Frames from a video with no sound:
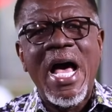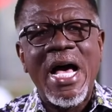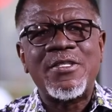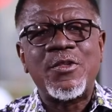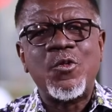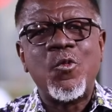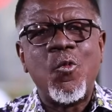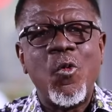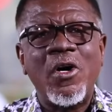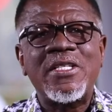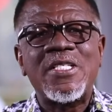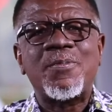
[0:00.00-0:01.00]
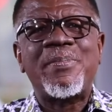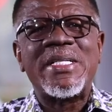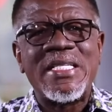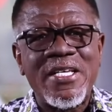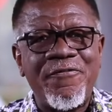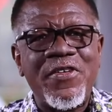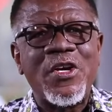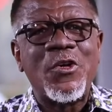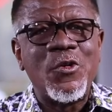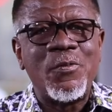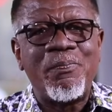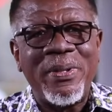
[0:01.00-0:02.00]
as to what specific
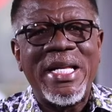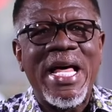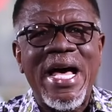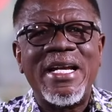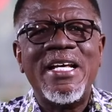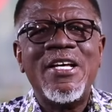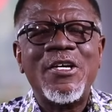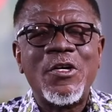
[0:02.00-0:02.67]
good plan